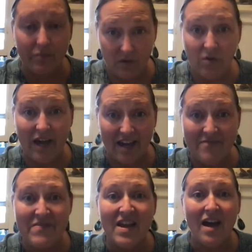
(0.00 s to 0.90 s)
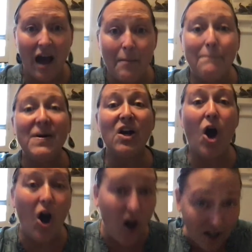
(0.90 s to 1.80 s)
Okay, but
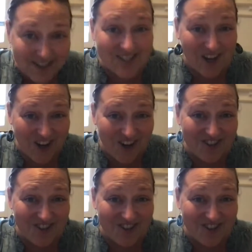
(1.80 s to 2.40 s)
also,